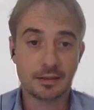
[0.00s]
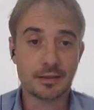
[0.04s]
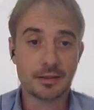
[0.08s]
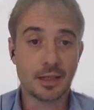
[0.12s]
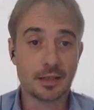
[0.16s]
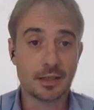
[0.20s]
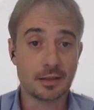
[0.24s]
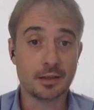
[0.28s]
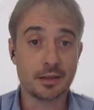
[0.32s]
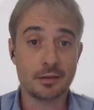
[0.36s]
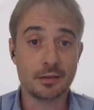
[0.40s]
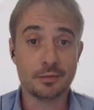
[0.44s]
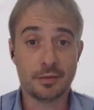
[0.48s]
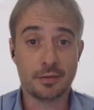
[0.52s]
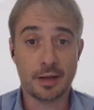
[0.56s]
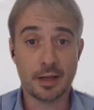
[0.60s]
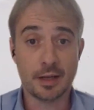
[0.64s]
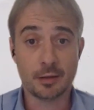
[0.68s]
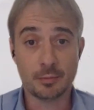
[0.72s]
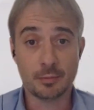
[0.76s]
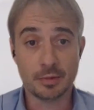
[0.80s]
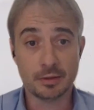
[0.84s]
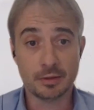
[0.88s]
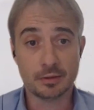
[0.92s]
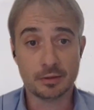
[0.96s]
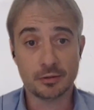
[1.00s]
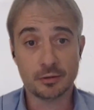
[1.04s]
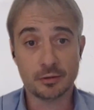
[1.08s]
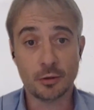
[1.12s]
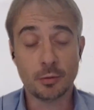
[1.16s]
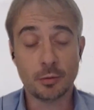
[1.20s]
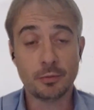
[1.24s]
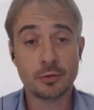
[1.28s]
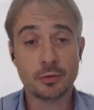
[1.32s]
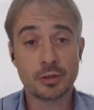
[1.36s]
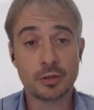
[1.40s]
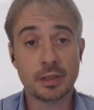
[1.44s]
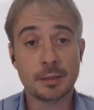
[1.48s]
such an environment.
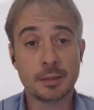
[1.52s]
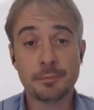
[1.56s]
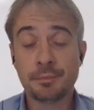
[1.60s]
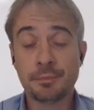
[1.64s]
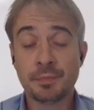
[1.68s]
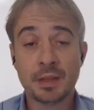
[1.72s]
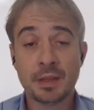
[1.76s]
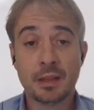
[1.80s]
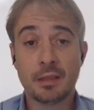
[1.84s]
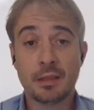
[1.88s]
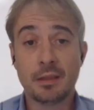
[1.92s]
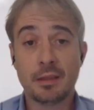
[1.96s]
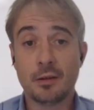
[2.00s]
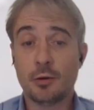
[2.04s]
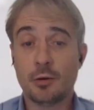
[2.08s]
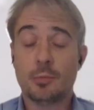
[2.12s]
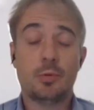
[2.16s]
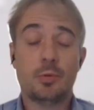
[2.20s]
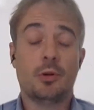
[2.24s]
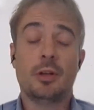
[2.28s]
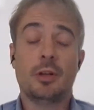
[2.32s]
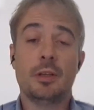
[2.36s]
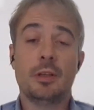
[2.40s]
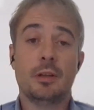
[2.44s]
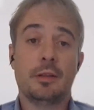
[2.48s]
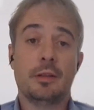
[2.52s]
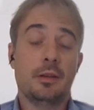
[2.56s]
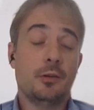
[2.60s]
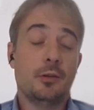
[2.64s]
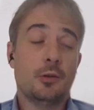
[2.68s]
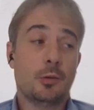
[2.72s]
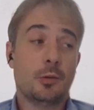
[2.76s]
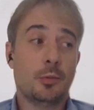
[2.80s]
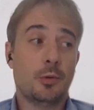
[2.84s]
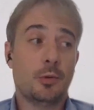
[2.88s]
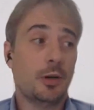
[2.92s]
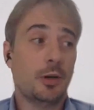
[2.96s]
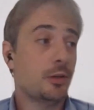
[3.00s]
Obviously, the
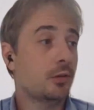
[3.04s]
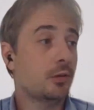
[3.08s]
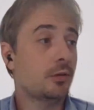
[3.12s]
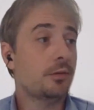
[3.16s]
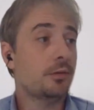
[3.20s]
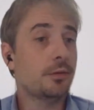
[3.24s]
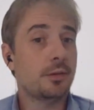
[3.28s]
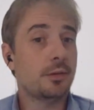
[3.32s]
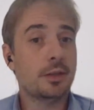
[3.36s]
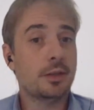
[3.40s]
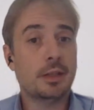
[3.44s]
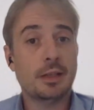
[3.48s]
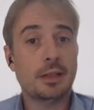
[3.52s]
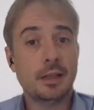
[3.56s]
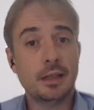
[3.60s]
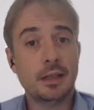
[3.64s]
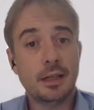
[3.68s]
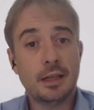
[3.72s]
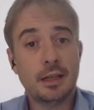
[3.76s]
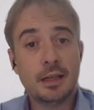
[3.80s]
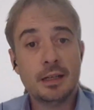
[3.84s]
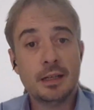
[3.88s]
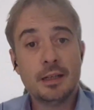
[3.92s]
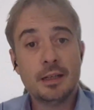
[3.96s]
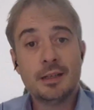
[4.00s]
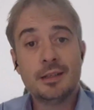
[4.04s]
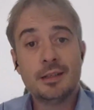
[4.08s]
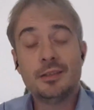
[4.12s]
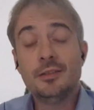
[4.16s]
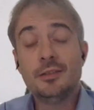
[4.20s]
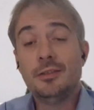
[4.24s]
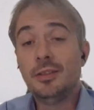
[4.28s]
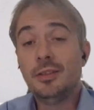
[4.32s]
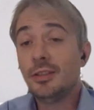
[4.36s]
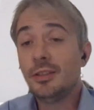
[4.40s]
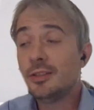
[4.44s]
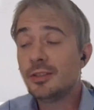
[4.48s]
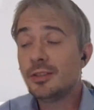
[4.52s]
incorporation of
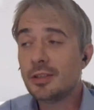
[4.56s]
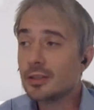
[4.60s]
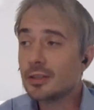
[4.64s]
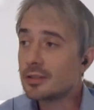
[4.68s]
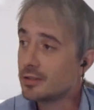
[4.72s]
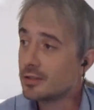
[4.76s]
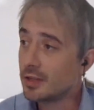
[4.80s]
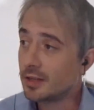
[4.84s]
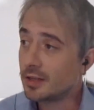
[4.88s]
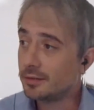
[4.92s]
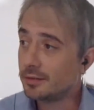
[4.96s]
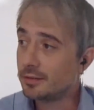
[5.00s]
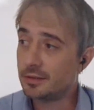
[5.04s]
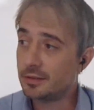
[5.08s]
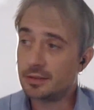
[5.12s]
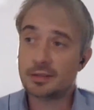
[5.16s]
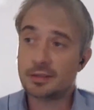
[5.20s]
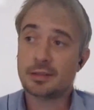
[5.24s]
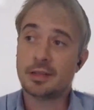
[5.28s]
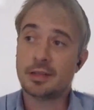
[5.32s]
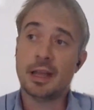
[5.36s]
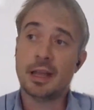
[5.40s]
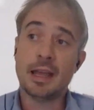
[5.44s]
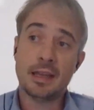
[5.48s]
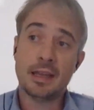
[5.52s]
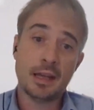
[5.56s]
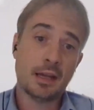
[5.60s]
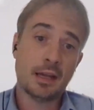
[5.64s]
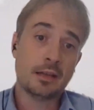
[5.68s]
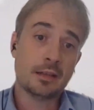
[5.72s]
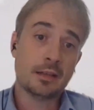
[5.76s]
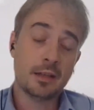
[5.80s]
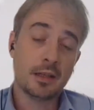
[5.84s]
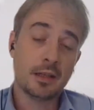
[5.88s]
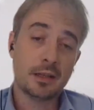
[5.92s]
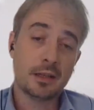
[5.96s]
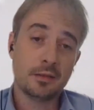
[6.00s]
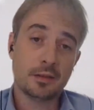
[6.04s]
digital services,
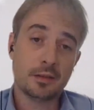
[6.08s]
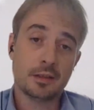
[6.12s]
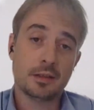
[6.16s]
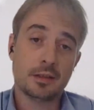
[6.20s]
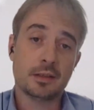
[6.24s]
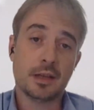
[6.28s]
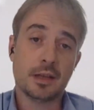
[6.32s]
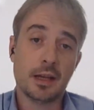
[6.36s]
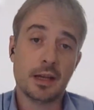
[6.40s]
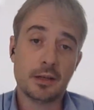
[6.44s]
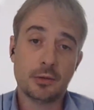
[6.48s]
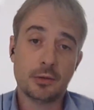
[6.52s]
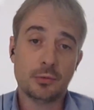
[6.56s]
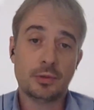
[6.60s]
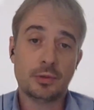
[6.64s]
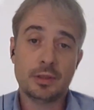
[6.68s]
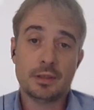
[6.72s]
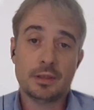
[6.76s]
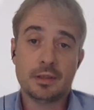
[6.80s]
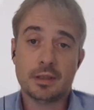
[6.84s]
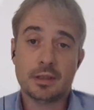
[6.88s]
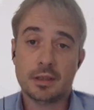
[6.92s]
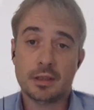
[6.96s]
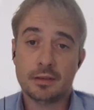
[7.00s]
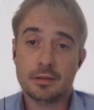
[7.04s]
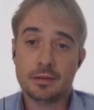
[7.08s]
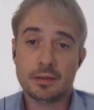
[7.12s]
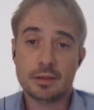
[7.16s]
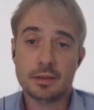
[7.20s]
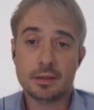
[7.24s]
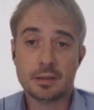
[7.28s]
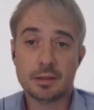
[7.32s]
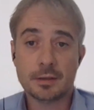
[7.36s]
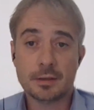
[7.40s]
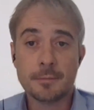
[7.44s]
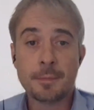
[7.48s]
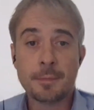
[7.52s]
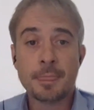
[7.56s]
AI services, IoT
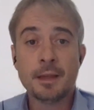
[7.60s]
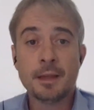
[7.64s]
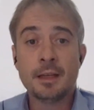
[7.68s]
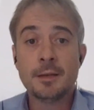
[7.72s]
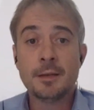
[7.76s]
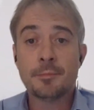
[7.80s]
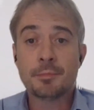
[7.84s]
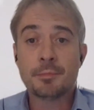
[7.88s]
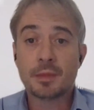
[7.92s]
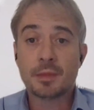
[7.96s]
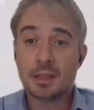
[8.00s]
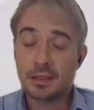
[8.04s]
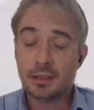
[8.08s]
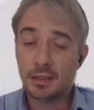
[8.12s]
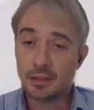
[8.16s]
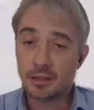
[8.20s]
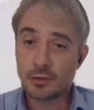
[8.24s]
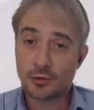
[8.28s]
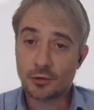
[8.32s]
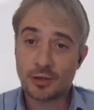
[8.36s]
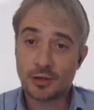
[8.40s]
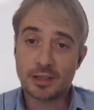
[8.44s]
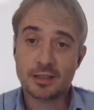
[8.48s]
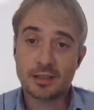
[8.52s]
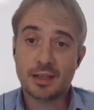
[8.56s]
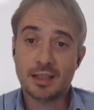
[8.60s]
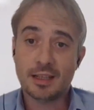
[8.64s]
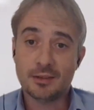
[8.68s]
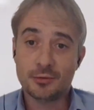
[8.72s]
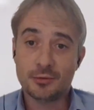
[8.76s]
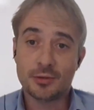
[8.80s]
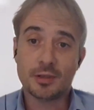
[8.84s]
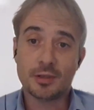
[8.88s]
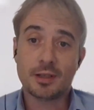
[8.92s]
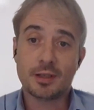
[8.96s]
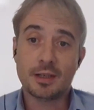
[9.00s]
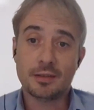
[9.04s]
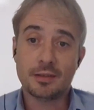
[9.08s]
services, it has already led
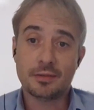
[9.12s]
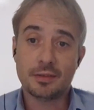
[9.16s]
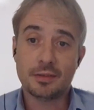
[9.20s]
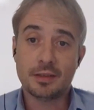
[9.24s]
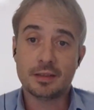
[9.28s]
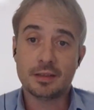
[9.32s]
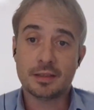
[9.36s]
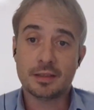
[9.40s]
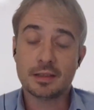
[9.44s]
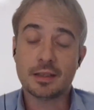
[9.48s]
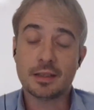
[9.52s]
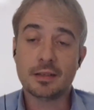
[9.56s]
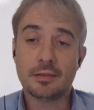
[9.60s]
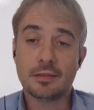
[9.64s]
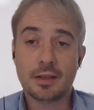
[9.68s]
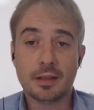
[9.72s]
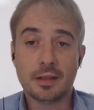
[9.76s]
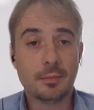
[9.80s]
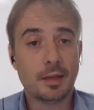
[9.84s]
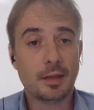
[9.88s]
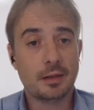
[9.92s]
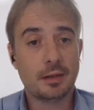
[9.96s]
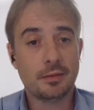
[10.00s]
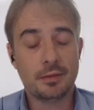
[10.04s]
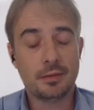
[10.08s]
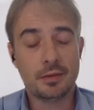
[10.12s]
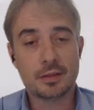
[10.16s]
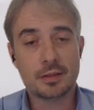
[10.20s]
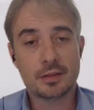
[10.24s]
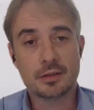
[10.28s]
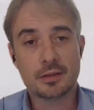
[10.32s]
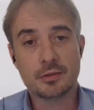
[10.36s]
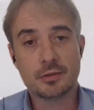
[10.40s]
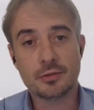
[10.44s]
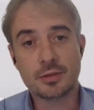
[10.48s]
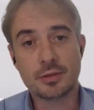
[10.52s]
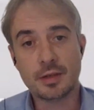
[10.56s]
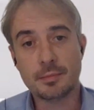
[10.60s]
to significant
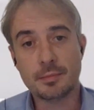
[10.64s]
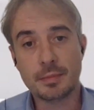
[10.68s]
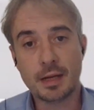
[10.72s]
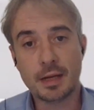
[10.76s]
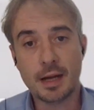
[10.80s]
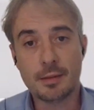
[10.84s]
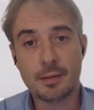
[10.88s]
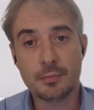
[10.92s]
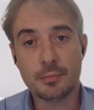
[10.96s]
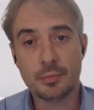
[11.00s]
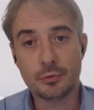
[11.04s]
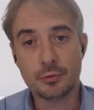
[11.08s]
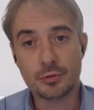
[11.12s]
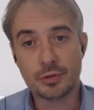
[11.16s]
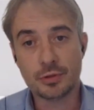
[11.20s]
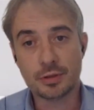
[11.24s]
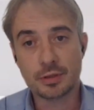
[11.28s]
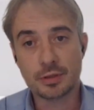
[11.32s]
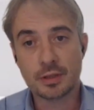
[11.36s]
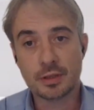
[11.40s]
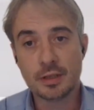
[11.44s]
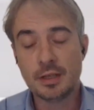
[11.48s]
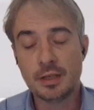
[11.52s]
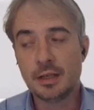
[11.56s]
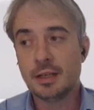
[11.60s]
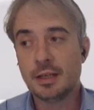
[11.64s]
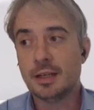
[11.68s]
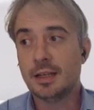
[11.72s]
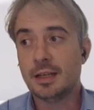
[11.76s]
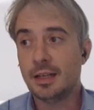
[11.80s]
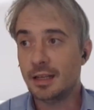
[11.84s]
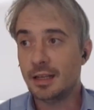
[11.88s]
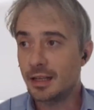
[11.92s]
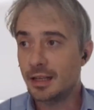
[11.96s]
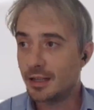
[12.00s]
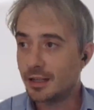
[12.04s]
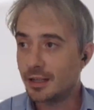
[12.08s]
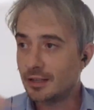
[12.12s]
benefits on some campuses
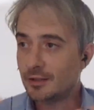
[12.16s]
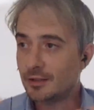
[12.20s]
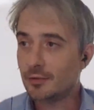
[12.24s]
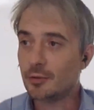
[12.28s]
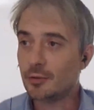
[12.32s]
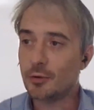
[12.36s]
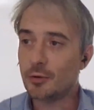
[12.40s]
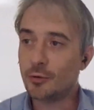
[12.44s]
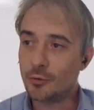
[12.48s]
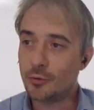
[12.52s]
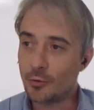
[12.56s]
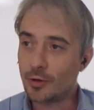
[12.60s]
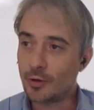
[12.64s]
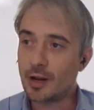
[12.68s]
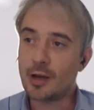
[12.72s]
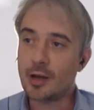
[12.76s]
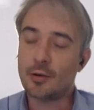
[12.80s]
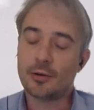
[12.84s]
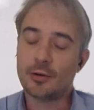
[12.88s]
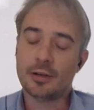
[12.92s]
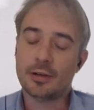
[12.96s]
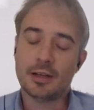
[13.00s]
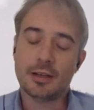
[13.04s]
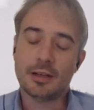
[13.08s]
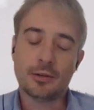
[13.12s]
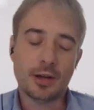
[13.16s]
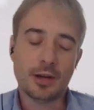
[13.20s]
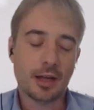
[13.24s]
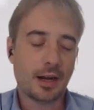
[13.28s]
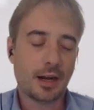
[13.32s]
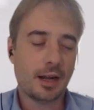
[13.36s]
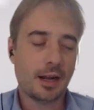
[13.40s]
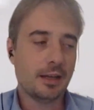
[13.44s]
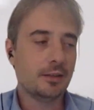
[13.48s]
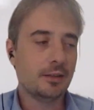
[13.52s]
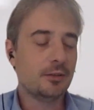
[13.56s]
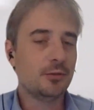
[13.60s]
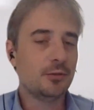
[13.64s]
on
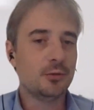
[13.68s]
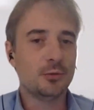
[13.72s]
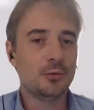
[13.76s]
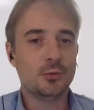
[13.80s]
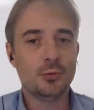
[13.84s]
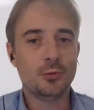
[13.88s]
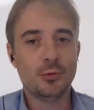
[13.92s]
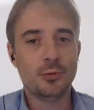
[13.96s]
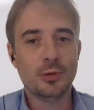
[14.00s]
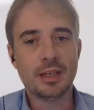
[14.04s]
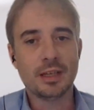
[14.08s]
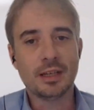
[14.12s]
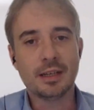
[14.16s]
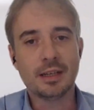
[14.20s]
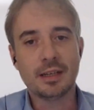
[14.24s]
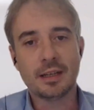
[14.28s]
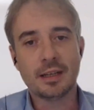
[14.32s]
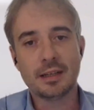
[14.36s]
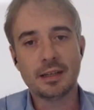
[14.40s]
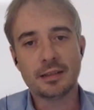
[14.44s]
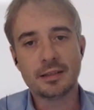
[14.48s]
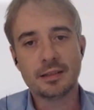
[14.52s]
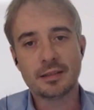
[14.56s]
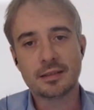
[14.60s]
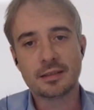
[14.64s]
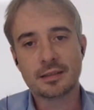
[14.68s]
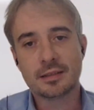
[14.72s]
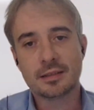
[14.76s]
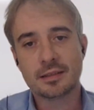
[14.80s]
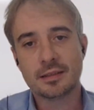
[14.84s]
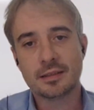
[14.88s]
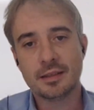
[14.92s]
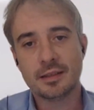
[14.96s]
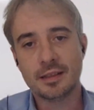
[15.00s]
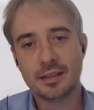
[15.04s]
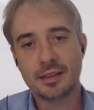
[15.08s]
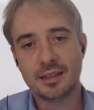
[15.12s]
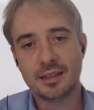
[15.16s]
our aid to increase